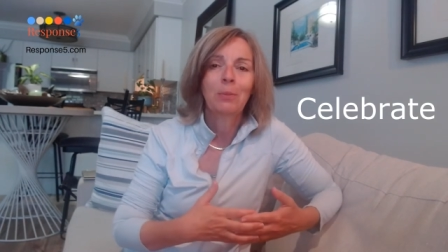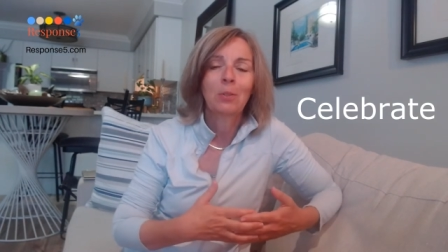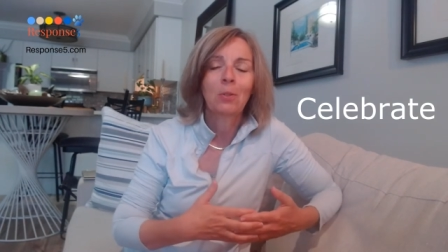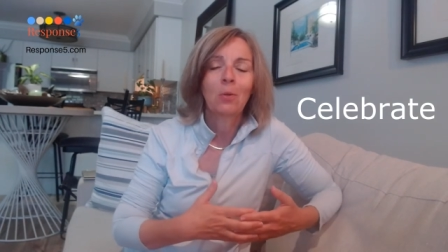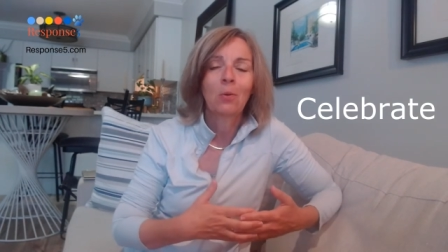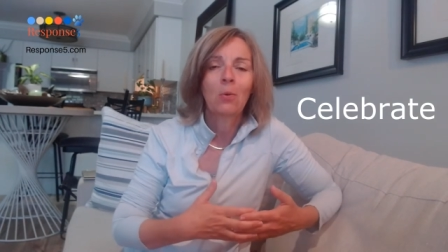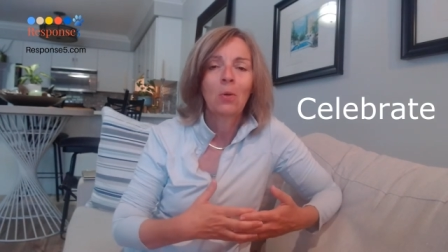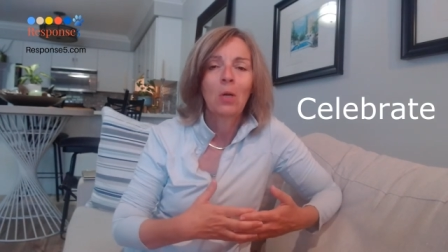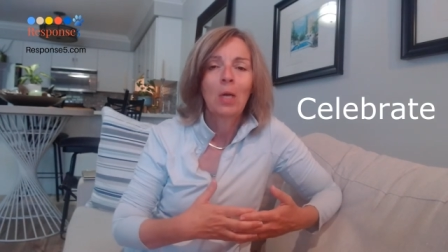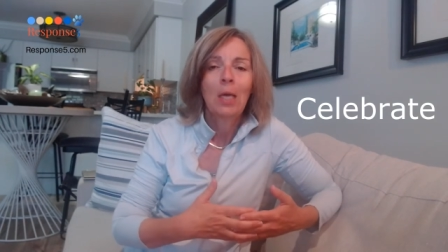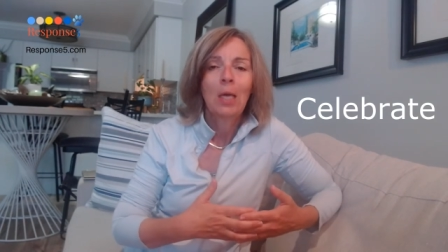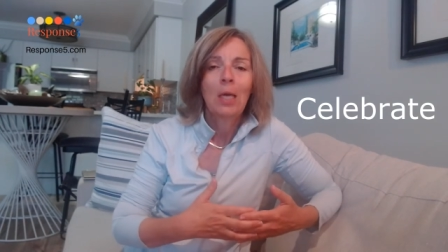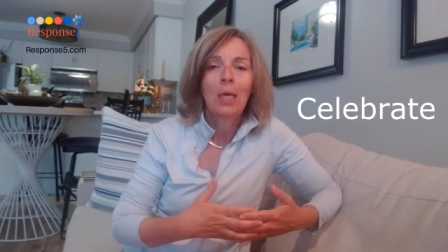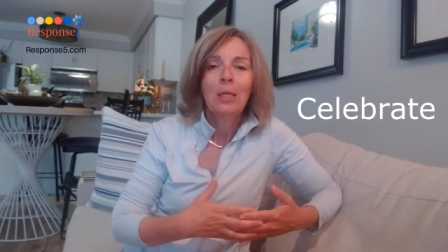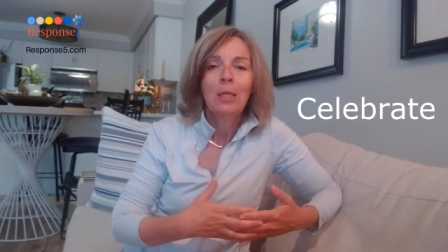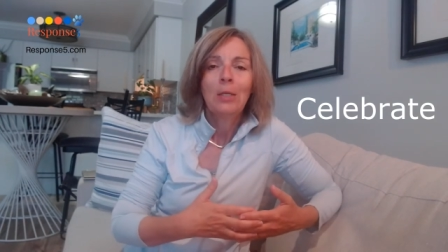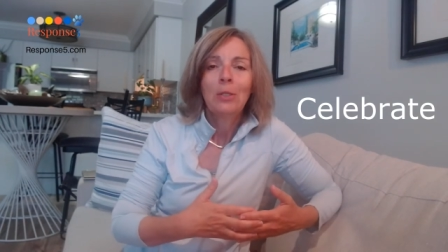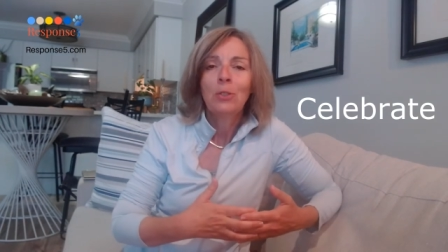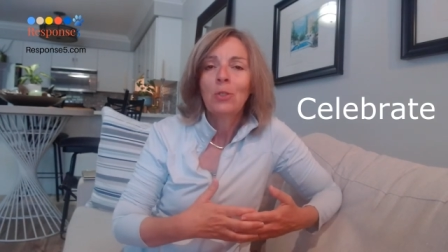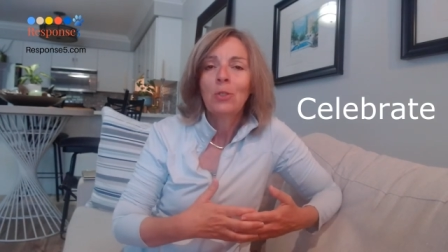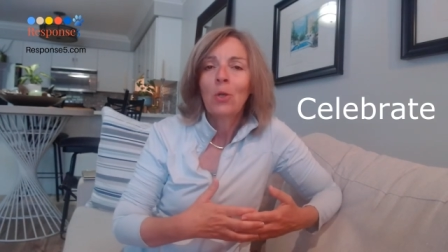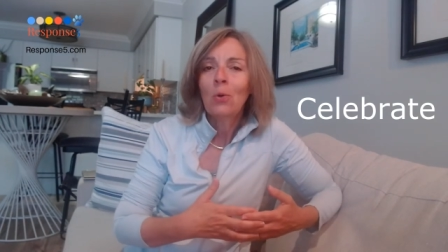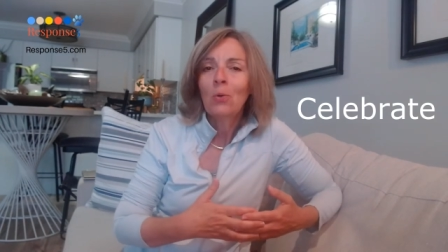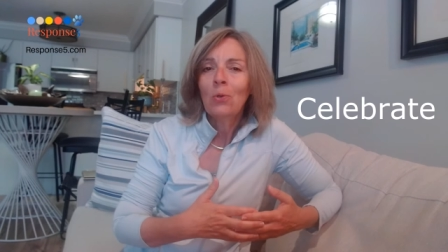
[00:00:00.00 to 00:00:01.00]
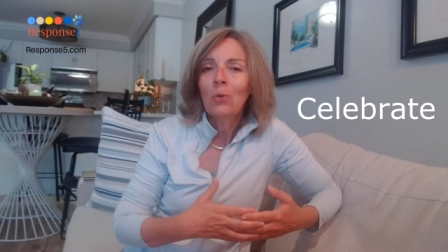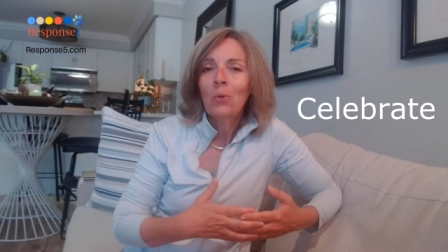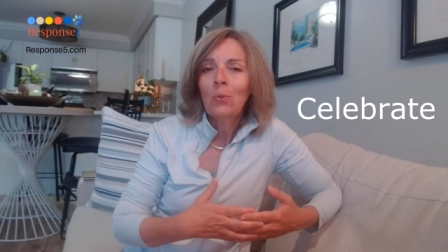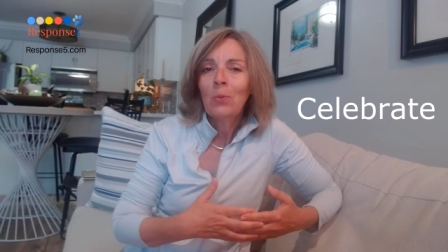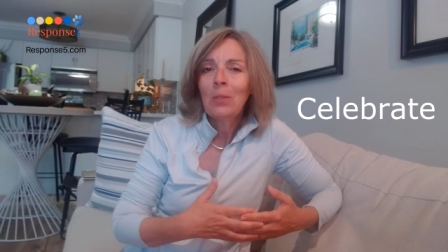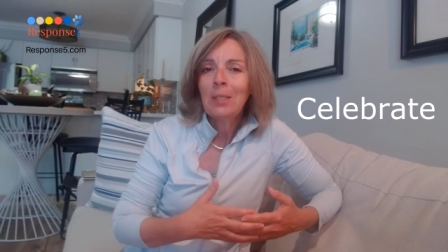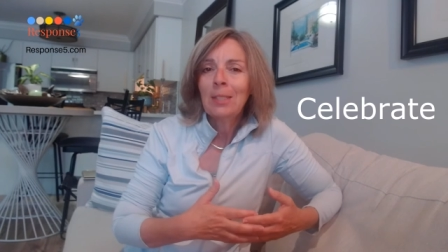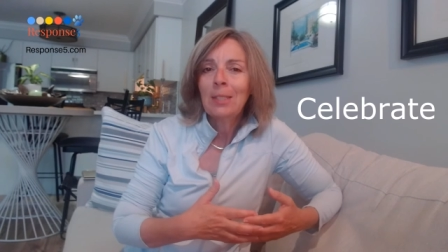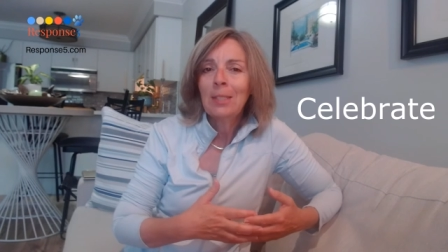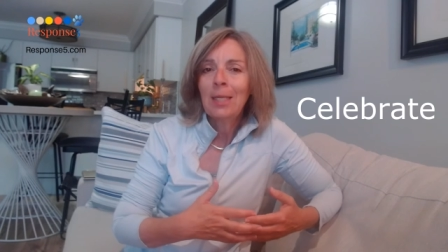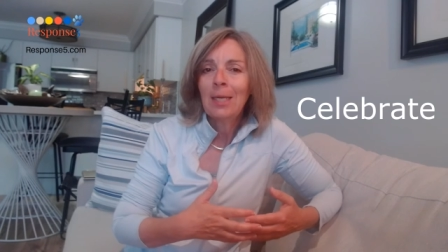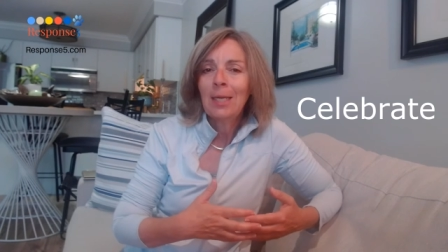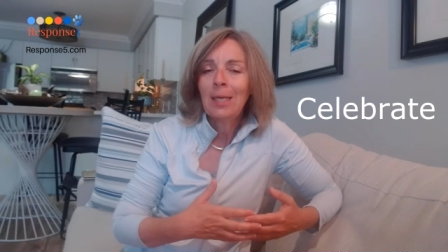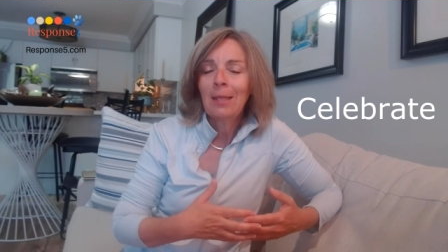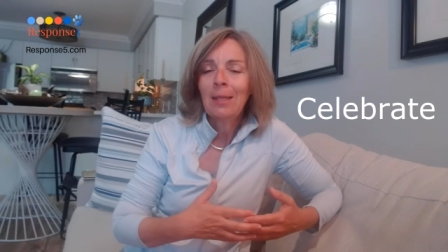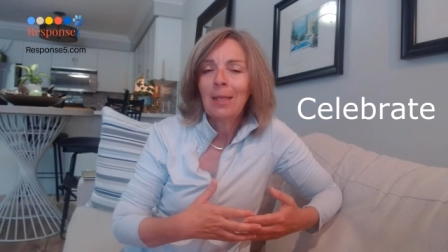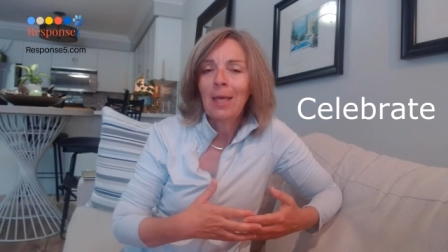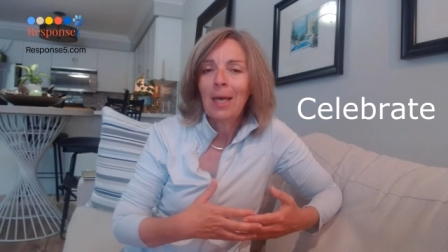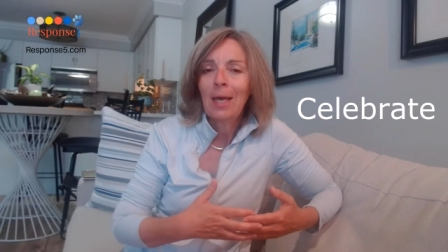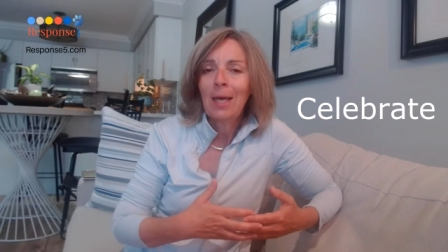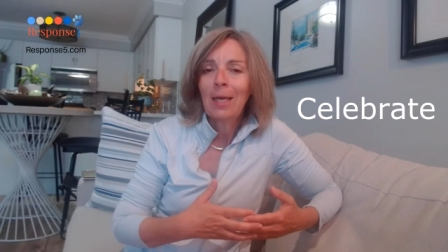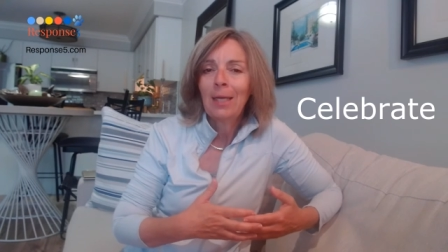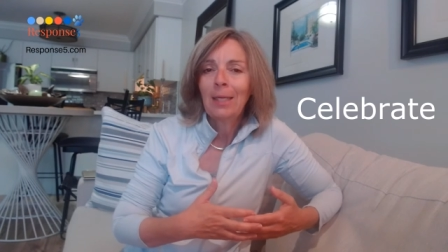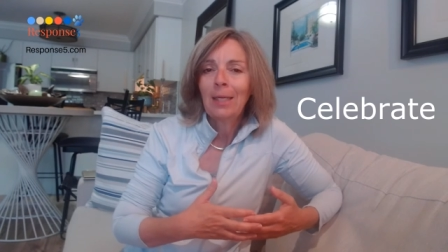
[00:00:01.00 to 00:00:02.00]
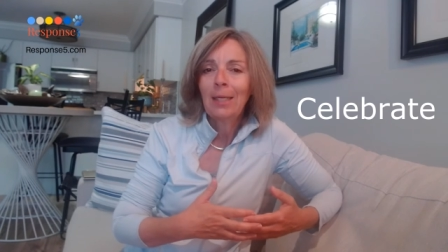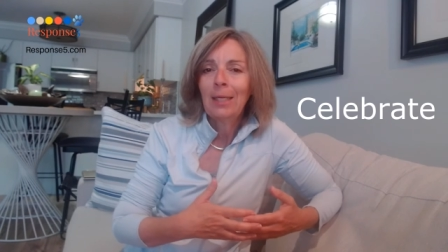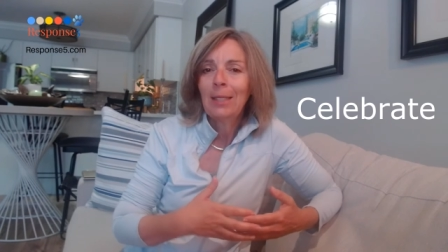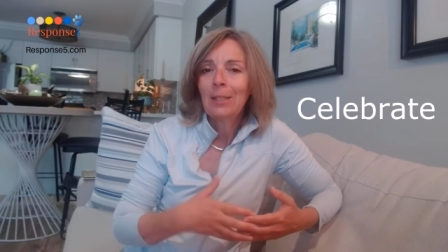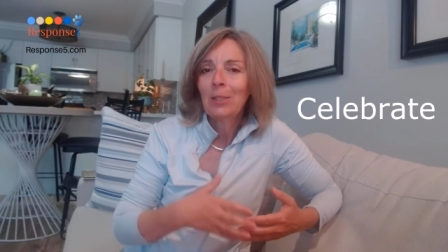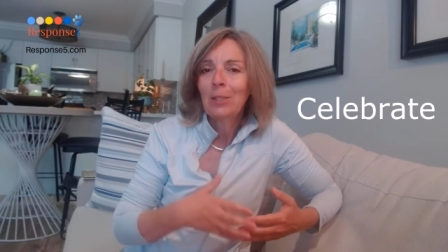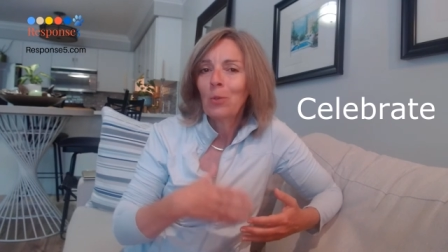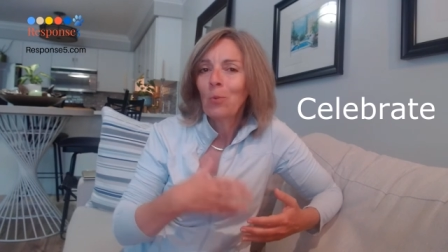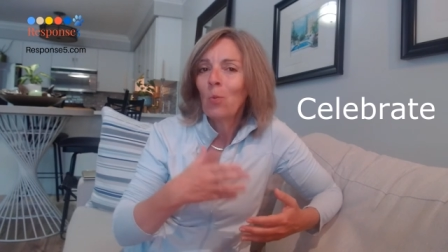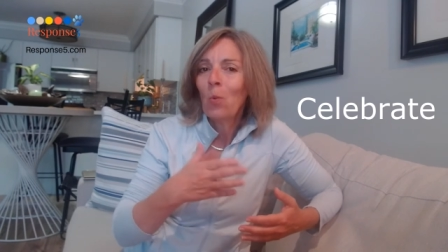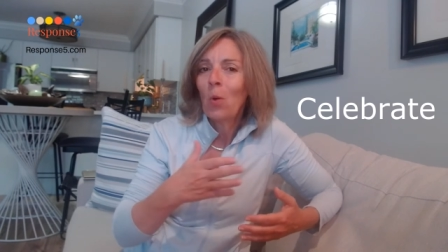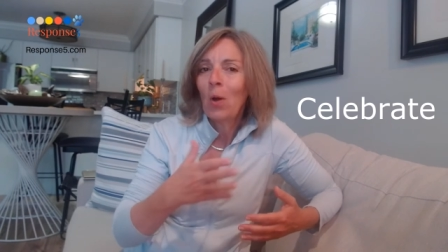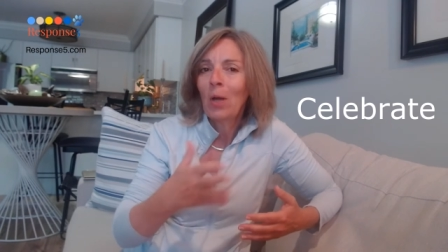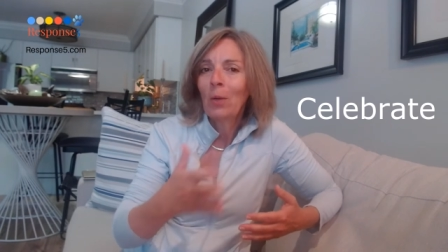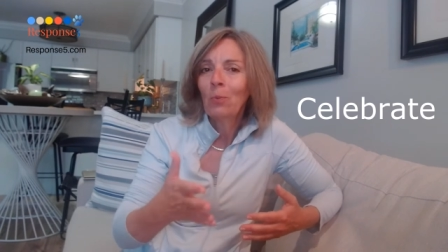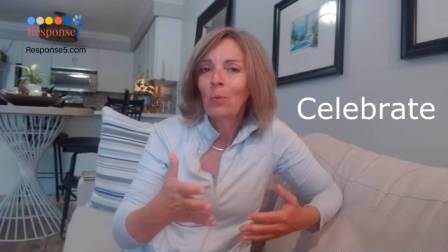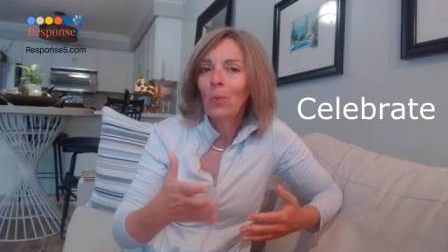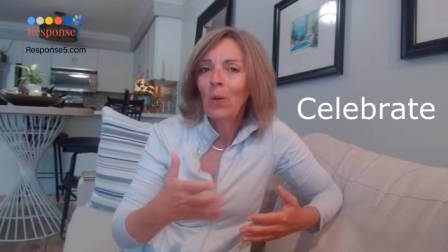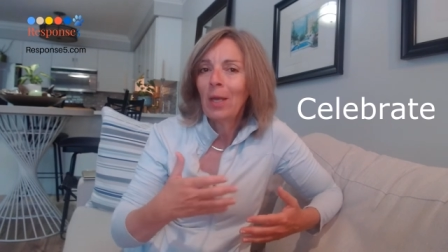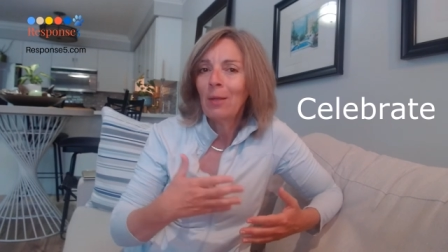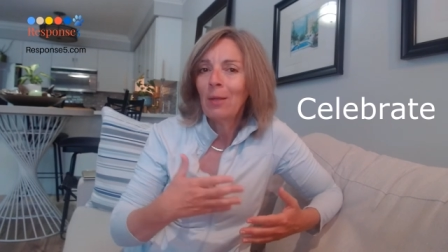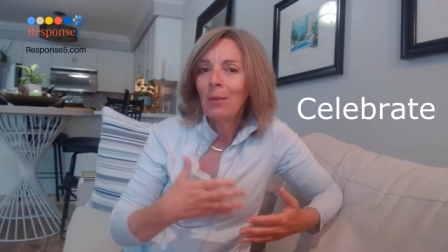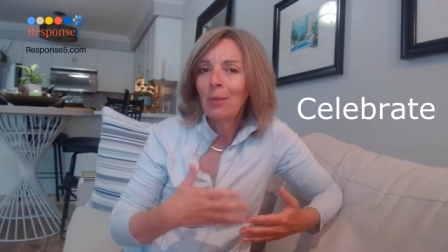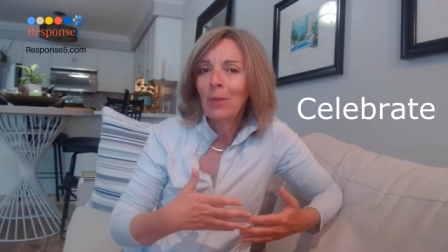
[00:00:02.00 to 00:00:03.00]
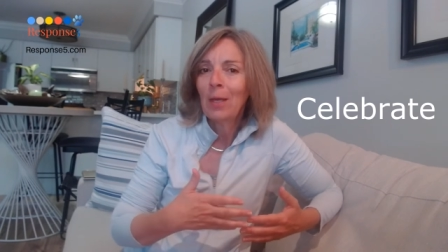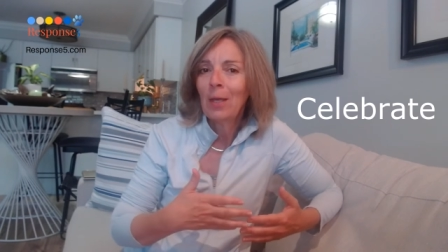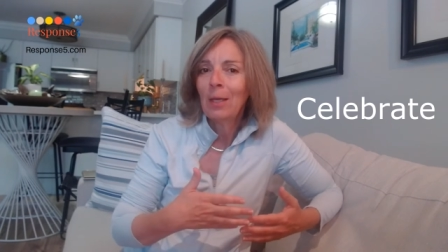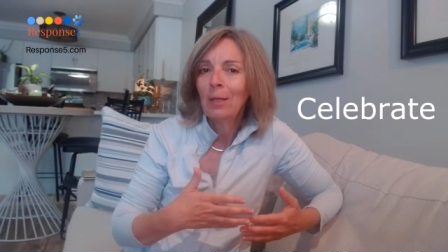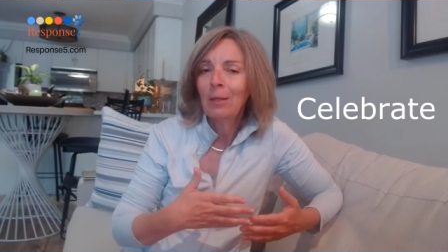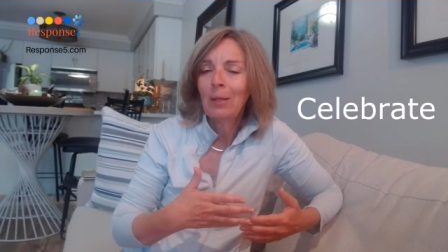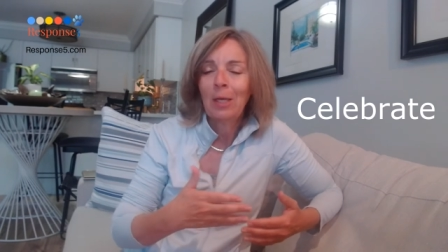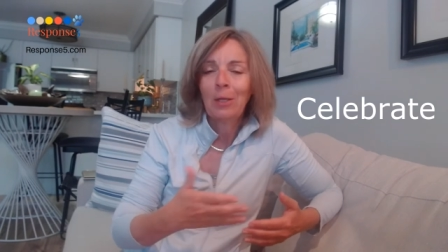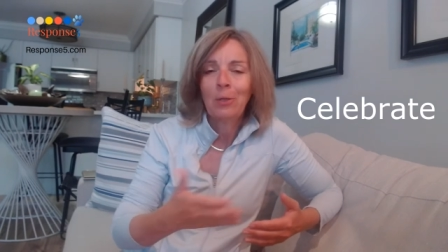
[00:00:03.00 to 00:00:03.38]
So don't always think that it's a one-way thing,